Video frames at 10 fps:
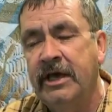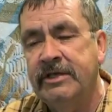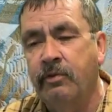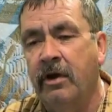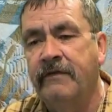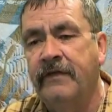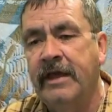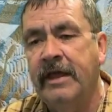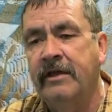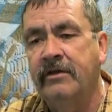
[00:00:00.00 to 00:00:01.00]
He's one of
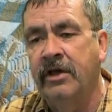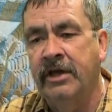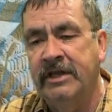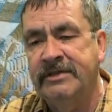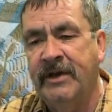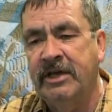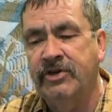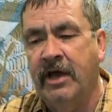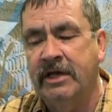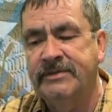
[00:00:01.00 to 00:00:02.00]
the earliest
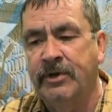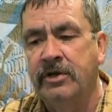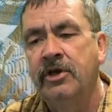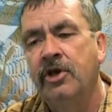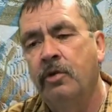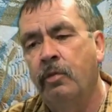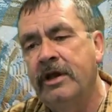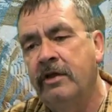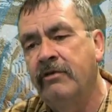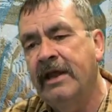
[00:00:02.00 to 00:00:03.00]
patriarchs, but
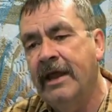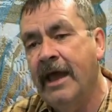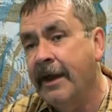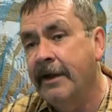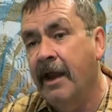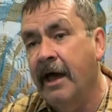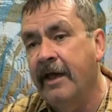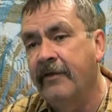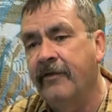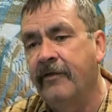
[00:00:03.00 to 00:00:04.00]
when you really
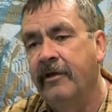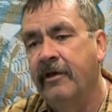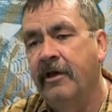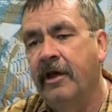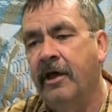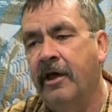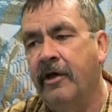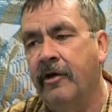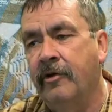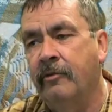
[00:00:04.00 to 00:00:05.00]
analyse
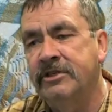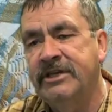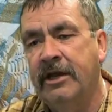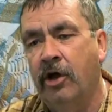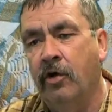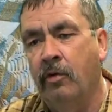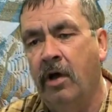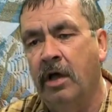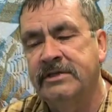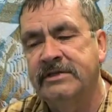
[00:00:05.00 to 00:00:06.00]
what Enoch
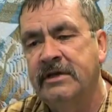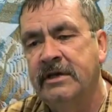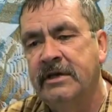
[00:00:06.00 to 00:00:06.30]
was,